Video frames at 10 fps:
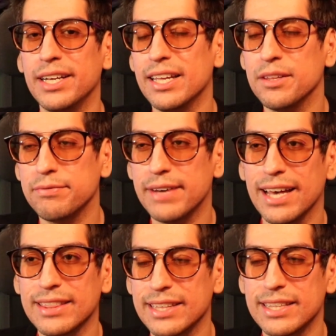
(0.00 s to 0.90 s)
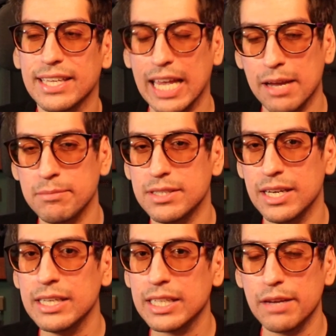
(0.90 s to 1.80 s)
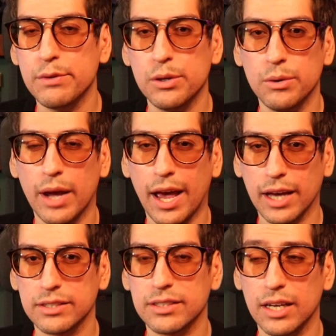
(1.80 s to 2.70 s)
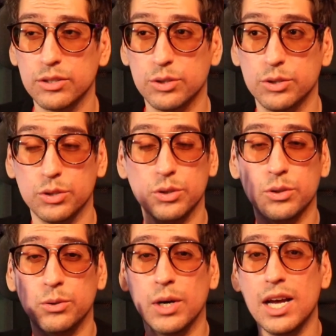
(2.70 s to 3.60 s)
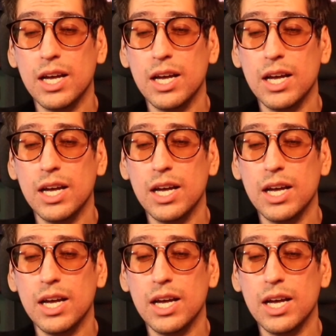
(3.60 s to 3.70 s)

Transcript: in the fact that the game didn't give you access to